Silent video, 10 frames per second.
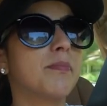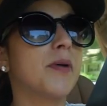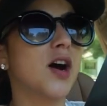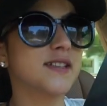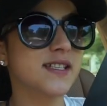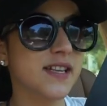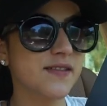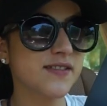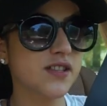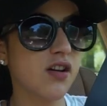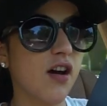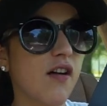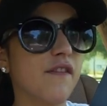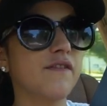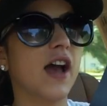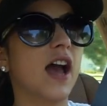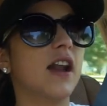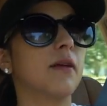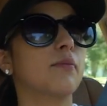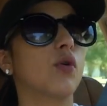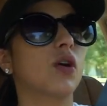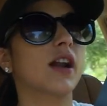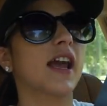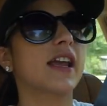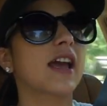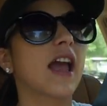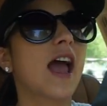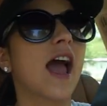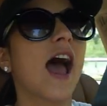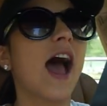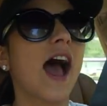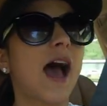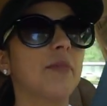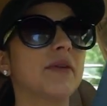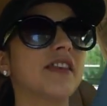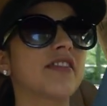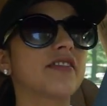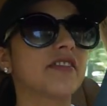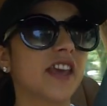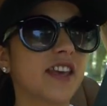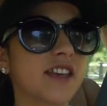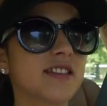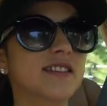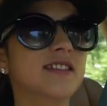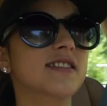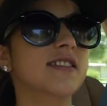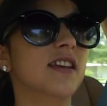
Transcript: positive stuff and more like happy things,